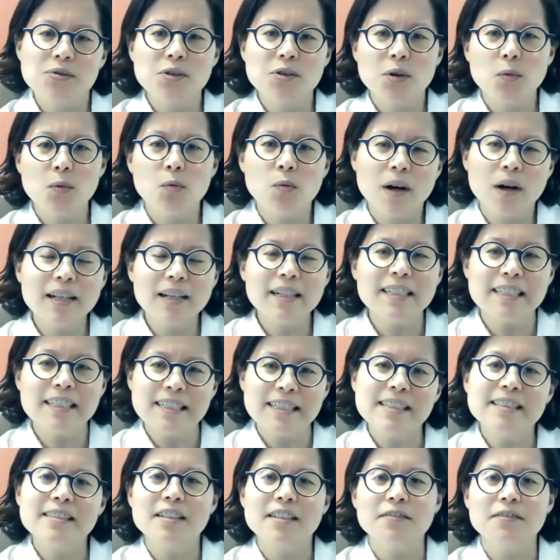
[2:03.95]
So what
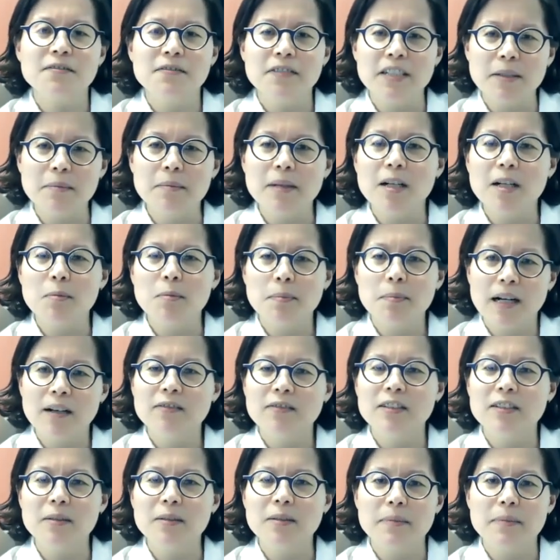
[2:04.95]
is a female
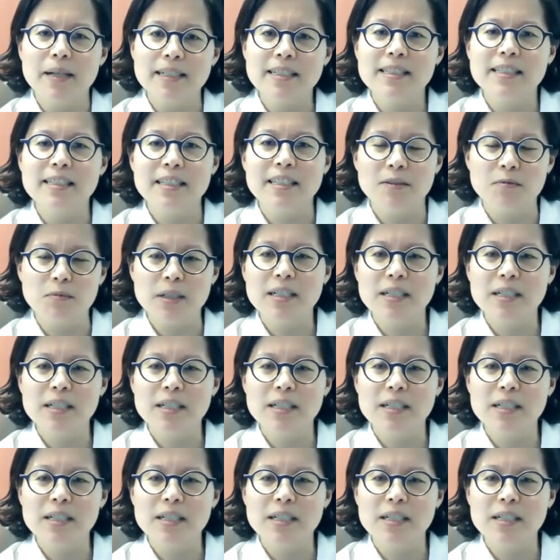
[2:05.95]
pelvic medicine